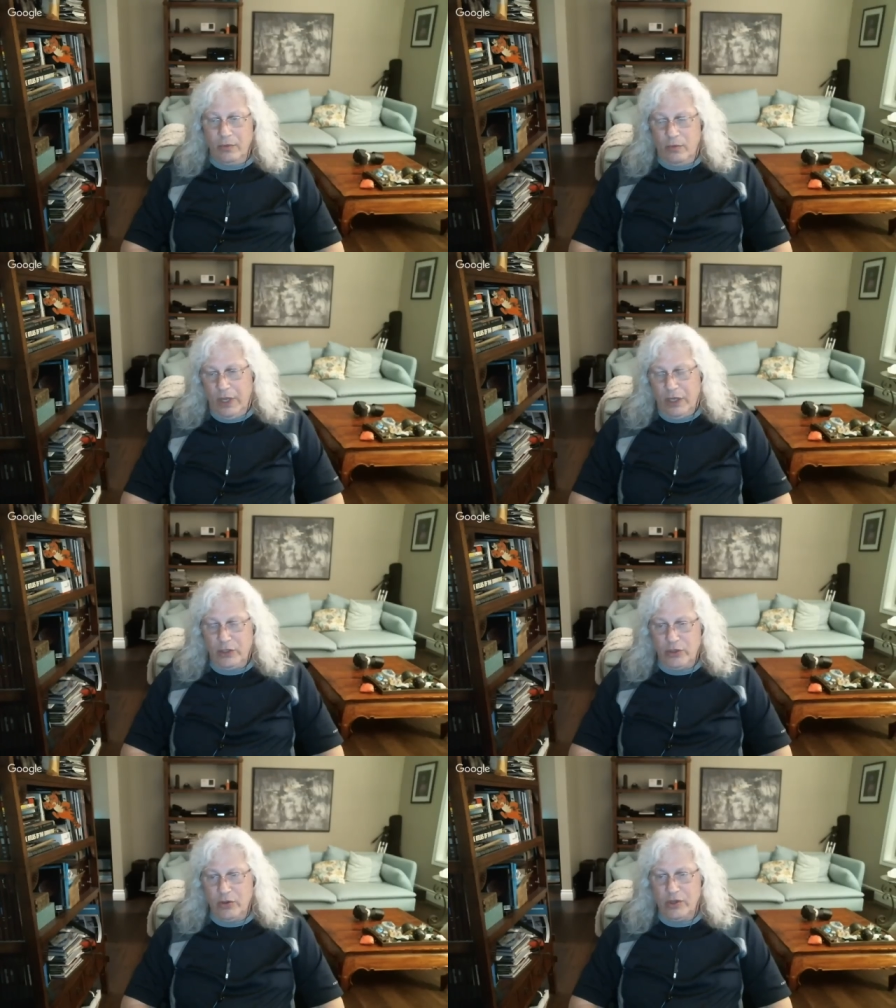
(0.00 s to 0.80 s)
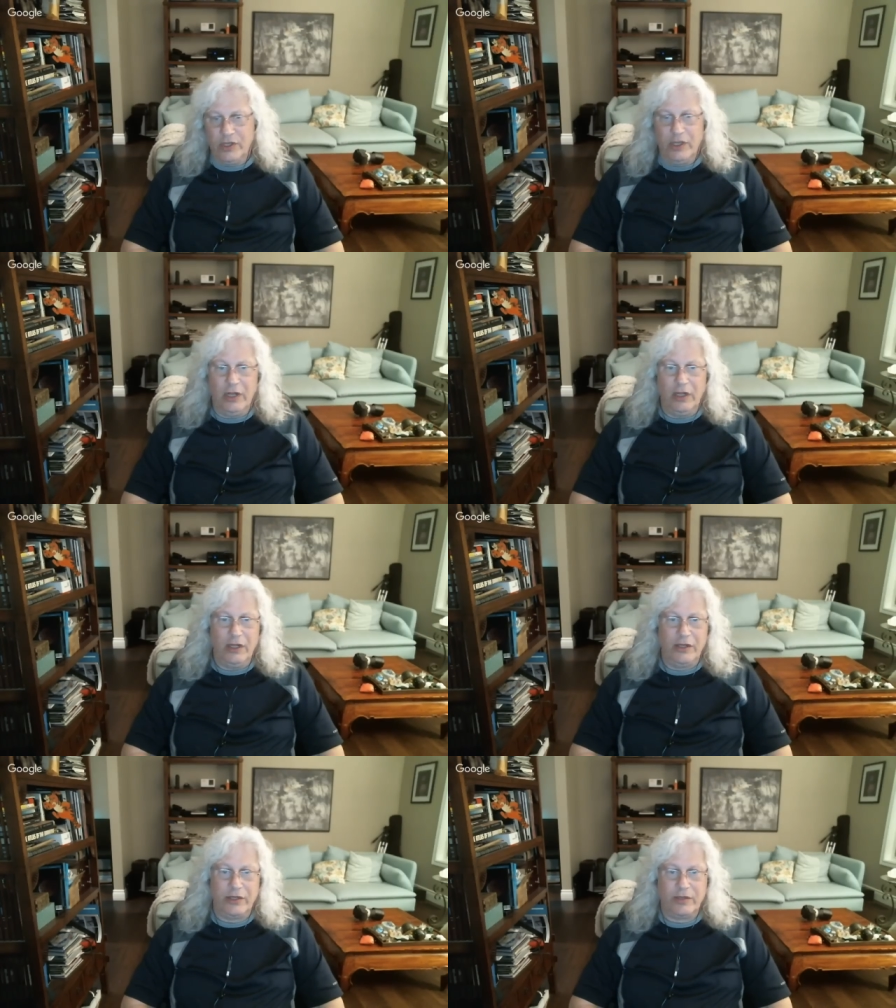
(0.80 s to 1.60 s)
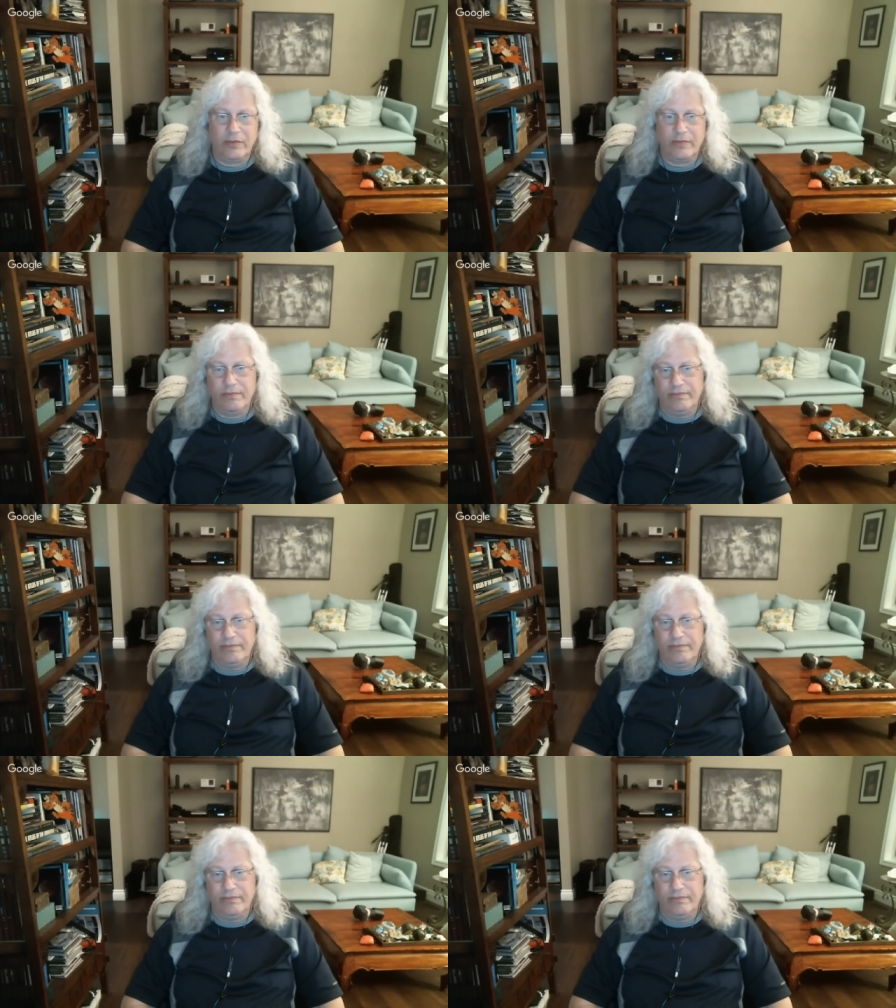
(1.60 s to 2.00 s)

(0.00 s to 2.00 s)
we can do as little as